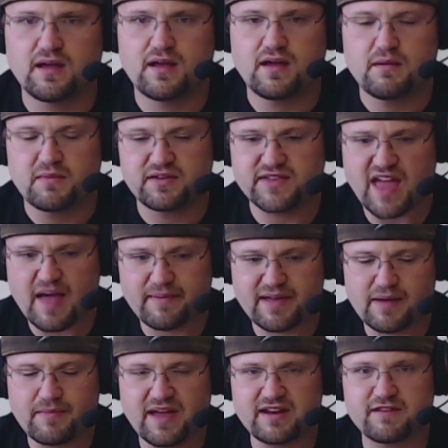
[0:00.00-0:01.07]
But if
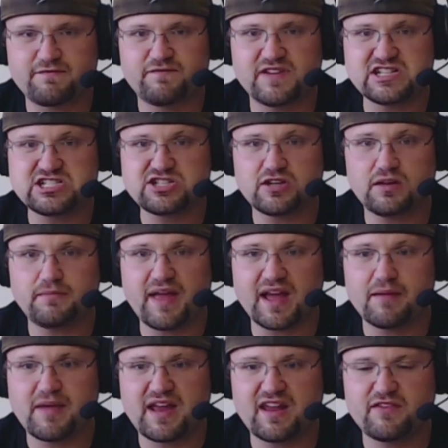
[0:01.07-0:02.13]
Capcom made an official
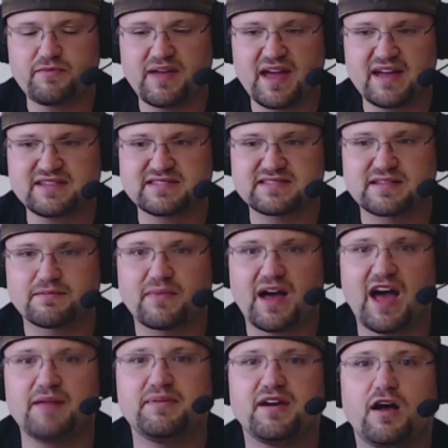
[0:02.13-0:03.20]
Mega Man FPS,
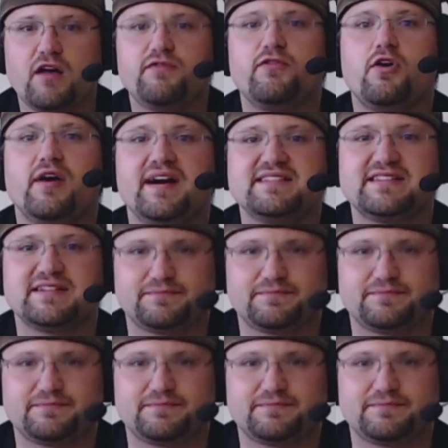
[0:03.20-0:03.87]
I'd be all for it.